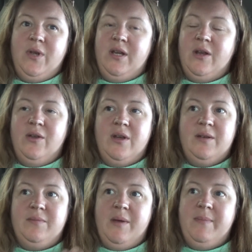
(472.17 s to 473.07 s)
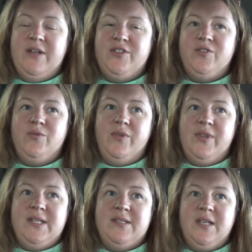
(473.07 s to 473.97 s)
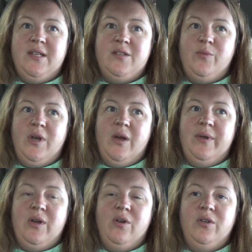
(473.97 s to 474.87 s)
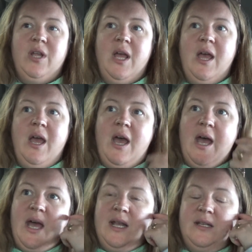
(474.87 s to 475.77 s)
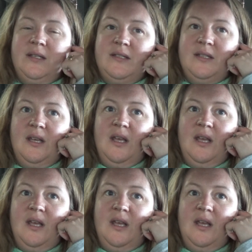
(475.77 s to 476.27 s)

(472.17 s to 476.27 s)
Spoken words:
you know, and mentioned all of these things that were going on, and